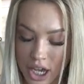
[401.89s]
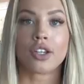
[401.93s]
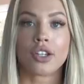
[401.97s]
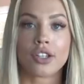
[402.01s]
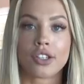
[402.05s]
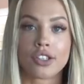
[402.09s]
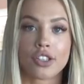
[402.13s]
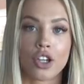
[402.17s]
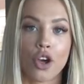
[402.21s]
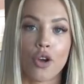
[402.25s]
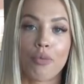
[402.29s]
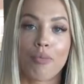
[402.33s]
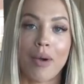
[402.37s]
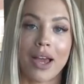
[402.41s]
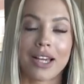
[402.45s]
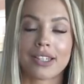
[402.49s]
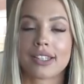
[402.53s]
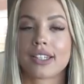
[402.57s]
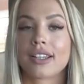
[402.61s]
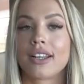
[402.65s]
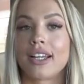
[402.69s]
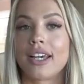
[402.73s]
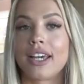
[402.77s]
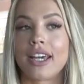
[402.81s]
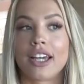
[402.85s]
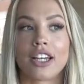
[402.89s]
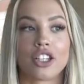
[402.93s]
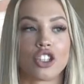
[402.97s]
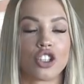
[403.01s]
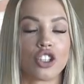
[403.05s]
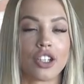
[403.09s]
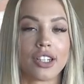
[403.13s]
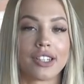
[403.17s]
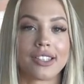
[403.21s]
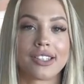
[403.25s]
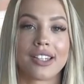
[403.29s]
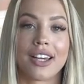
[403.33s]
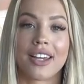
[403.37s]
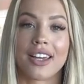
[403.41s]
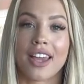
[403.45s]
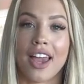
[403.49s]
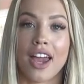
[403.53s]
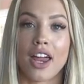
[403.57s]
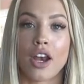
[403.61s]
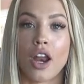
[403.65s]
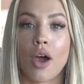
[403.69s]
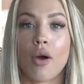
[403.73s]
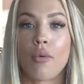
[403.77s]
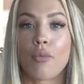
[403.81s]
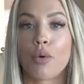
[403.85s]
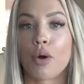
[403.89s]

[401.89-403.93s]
So basically it just, again,